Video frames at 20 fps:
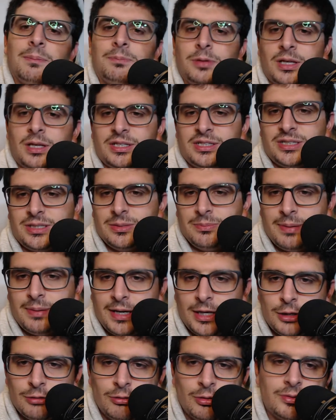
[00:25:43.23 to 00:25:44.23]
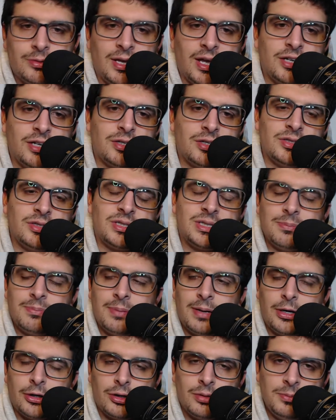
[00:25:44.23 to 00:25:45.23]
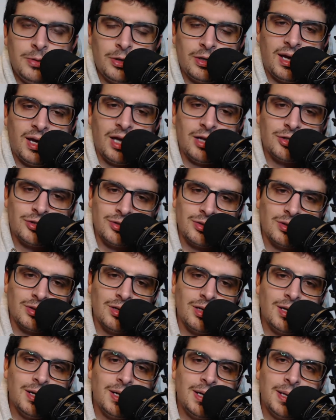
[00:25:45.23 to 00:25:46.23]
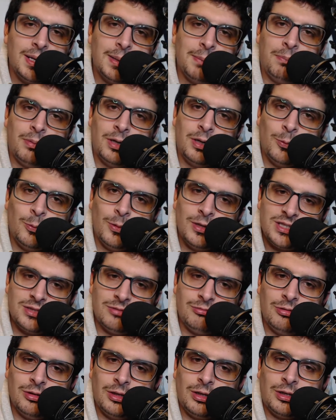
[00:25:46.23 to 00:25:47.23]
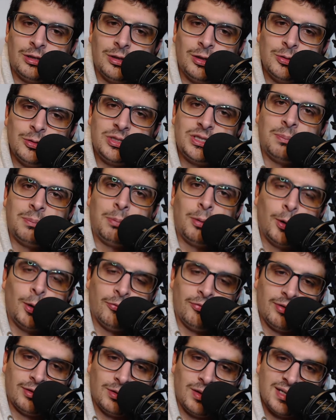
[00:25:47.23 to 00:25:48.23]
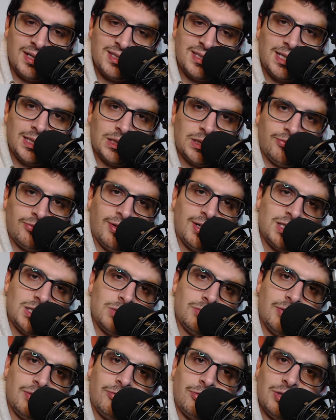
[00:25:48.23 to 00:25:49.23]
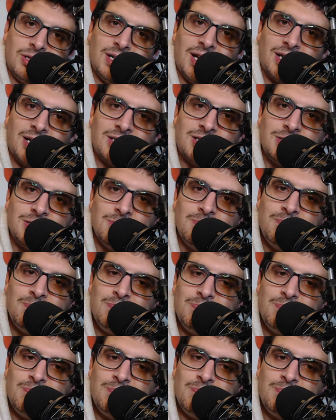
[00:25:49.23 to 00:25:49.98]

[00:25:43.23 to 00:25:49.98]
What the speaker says: plus some better rotations, some better communication, but it wasn't really close to perfect last night defensively for the Knicks.